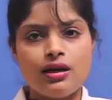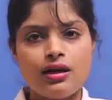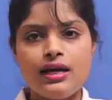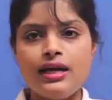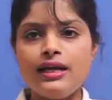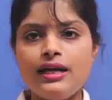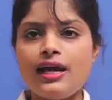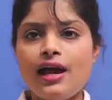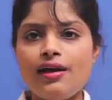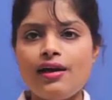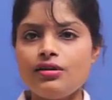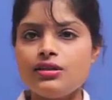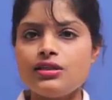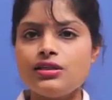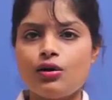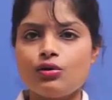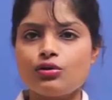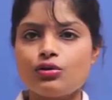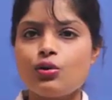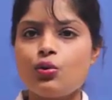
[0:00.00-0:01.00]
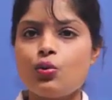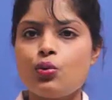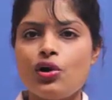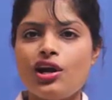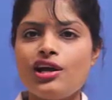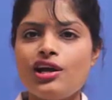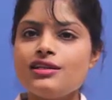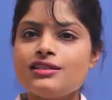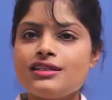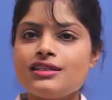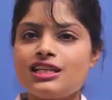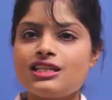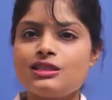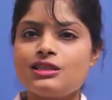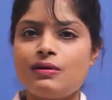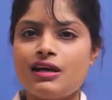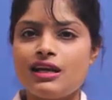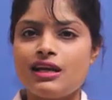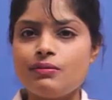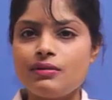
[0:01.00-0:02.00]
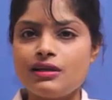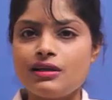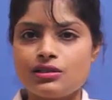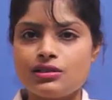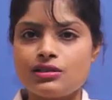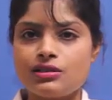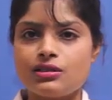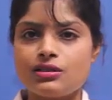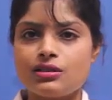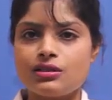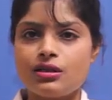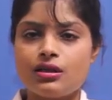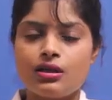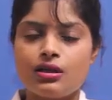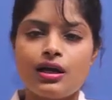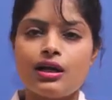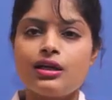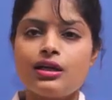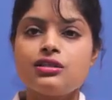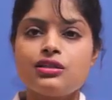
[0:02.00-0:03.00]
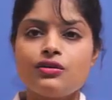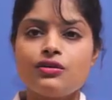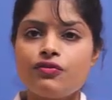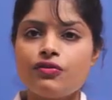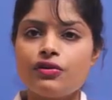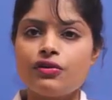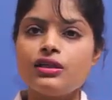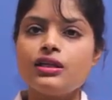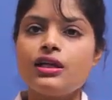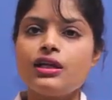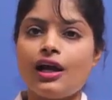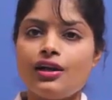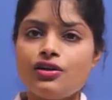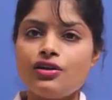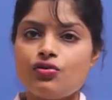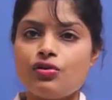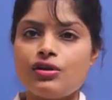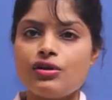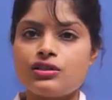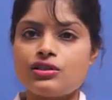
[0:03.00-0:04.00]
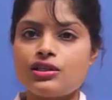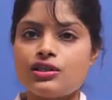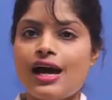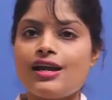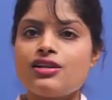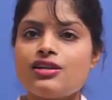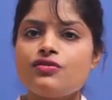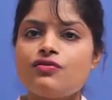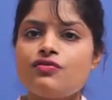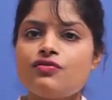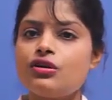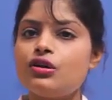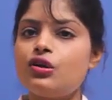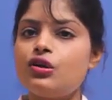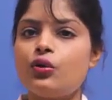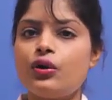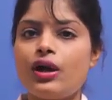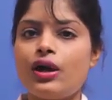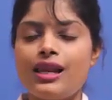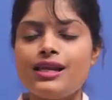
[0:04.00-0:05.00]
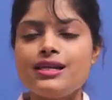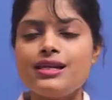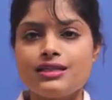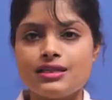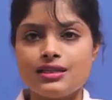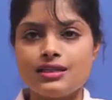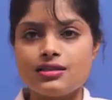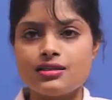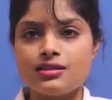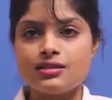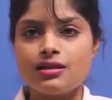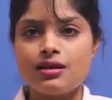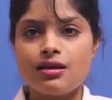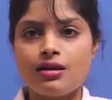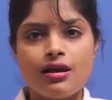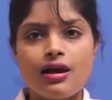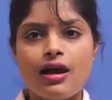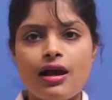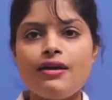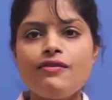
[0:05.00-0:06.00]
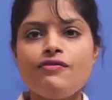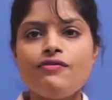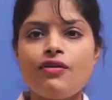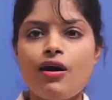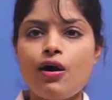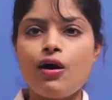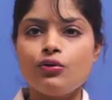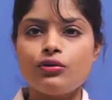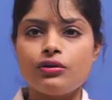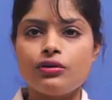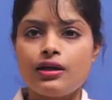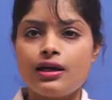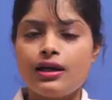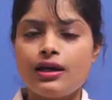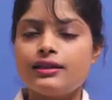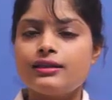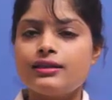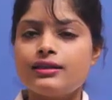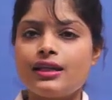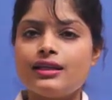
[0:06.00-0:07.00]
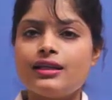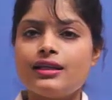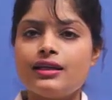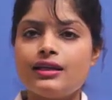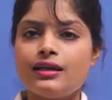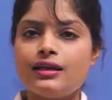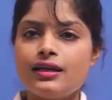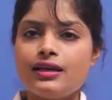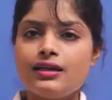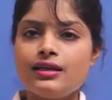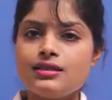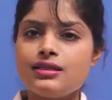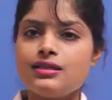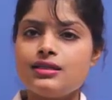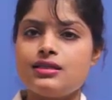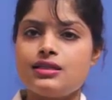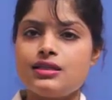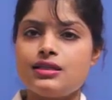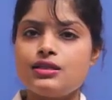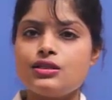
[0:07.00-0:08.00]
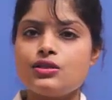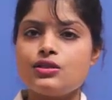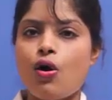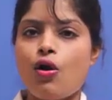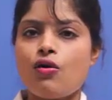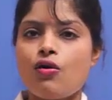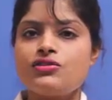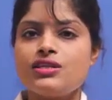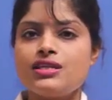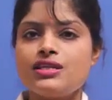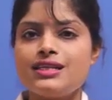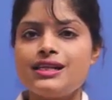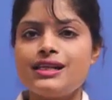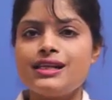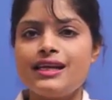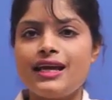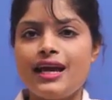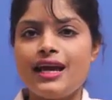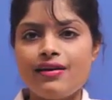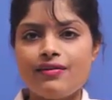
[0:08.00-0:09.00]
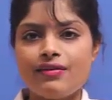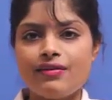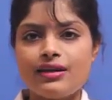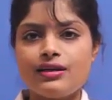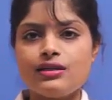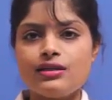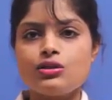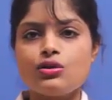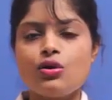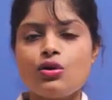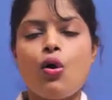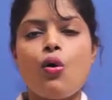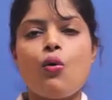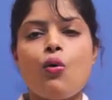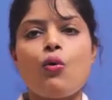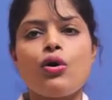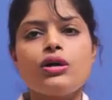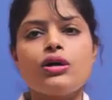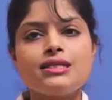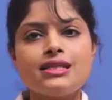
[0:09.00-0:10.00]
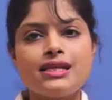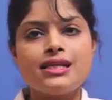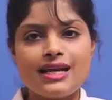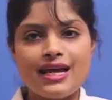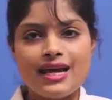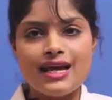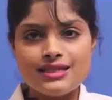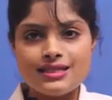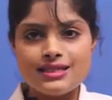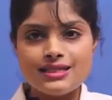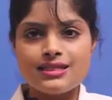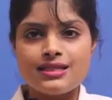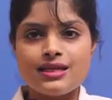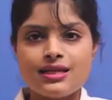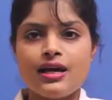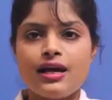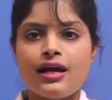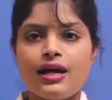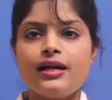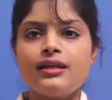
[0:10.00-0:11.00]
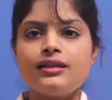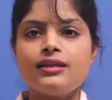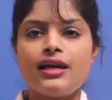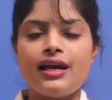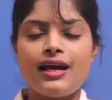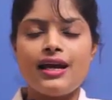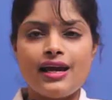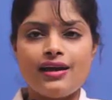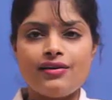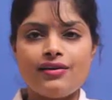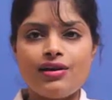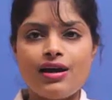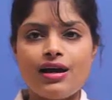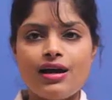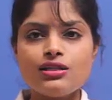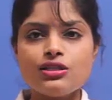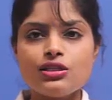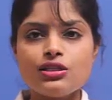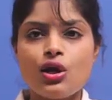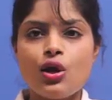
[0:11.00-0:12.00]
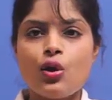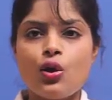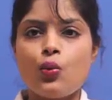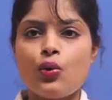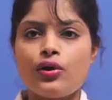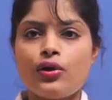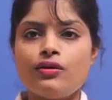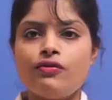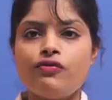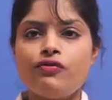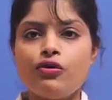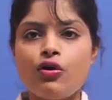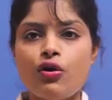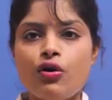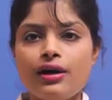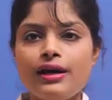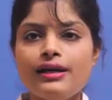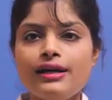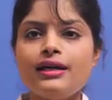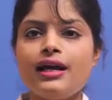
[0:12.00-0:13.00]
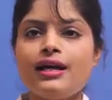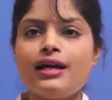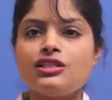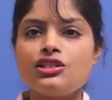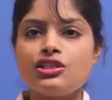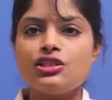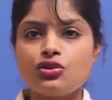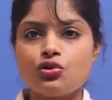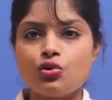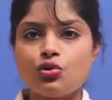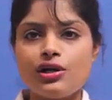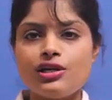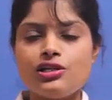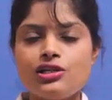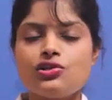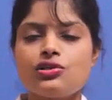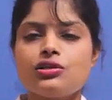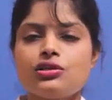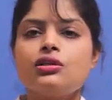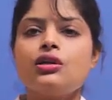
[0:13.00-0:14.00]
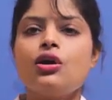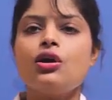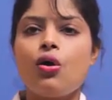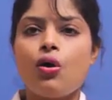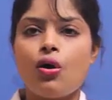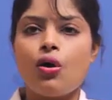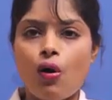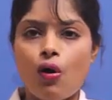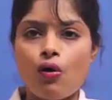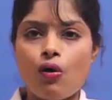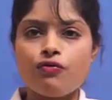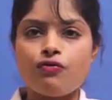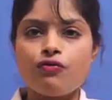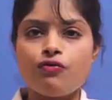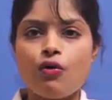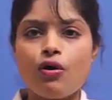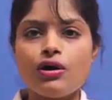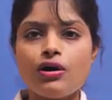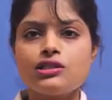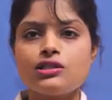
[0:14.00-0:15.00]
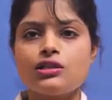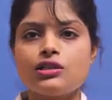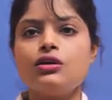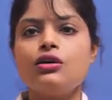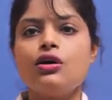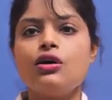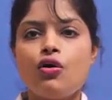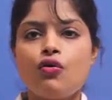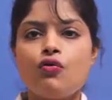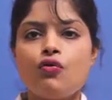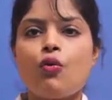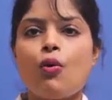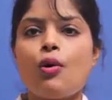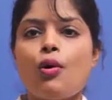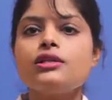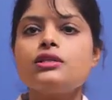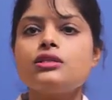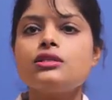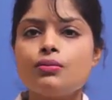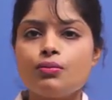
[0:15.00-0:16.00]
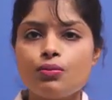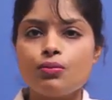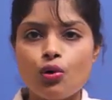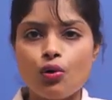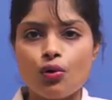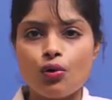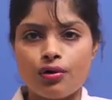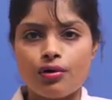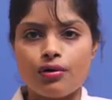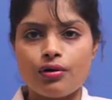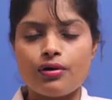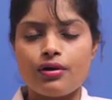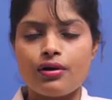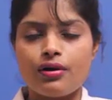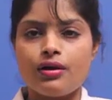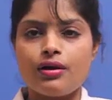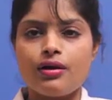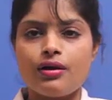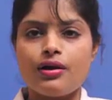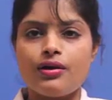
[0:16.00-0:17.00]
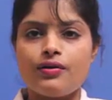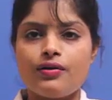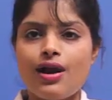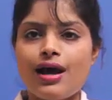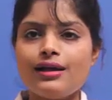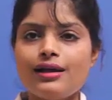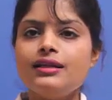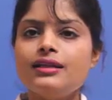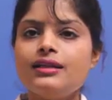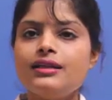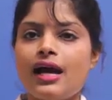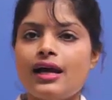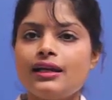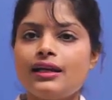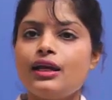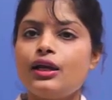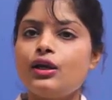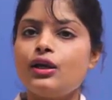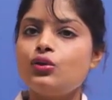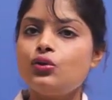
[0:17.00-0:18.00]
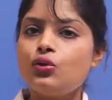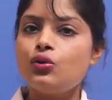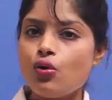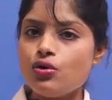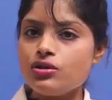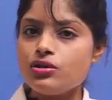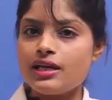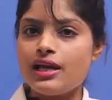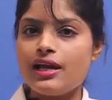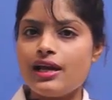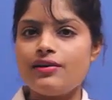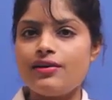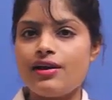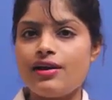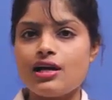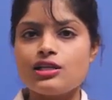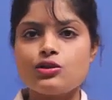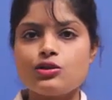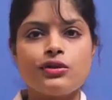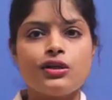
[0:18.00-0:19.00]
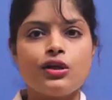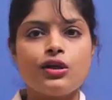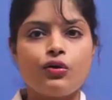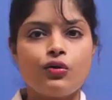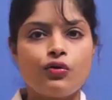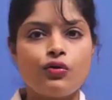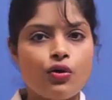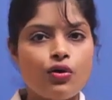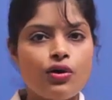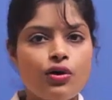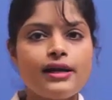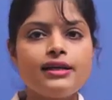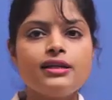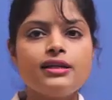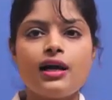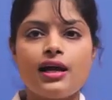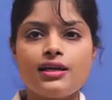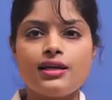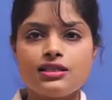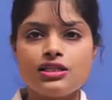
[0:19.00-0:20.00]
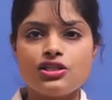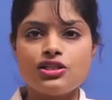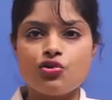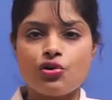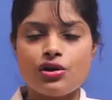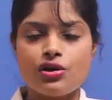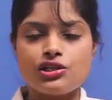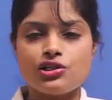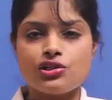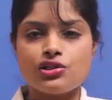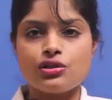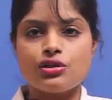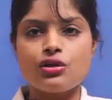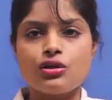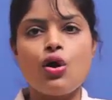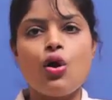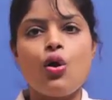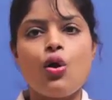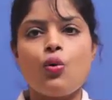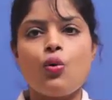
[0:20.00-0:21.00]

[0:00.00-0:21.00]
He carried out various experiments in different countries and different localities and found that the incidence of dental caries was less in the areas where the fluoride concentration of water was more, rather than in those areas where the fluoride concentration